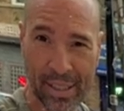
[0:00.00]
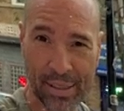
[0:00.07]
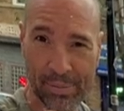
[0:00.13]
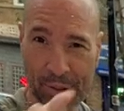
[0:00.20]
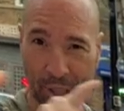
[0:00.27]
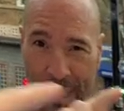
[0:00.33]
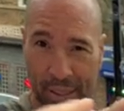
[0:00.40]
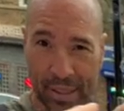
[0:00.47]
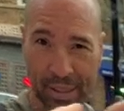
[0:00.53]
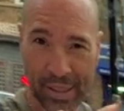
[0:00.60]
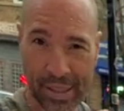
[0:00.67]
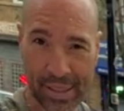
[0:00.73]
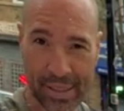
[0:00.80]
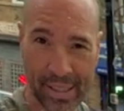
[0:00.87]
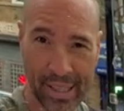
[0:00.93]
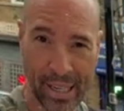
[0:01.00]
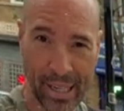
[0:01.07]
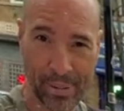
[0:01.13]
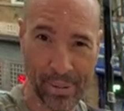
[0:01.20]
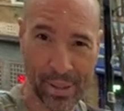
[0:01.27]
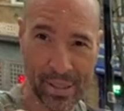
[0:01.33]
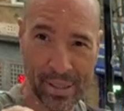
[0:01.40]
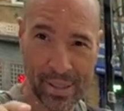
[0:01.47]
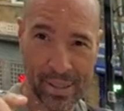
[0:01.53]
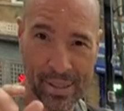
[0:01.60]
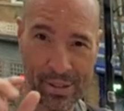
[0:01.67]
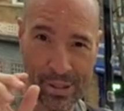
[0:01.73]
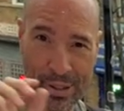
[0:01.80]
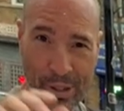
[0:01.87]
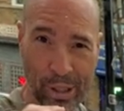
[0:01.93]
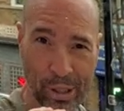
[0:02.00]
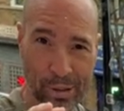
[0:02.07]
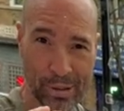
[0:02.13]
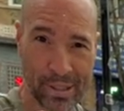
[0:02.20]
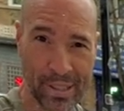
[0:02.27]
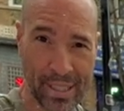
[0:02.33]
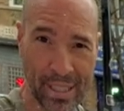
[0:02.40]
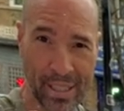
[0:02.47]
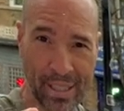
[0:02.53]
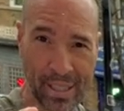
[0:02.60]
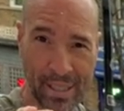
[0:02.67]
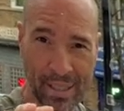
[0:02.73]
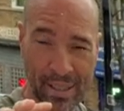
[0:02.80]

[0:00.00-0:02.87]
trying to look at the camera, do you see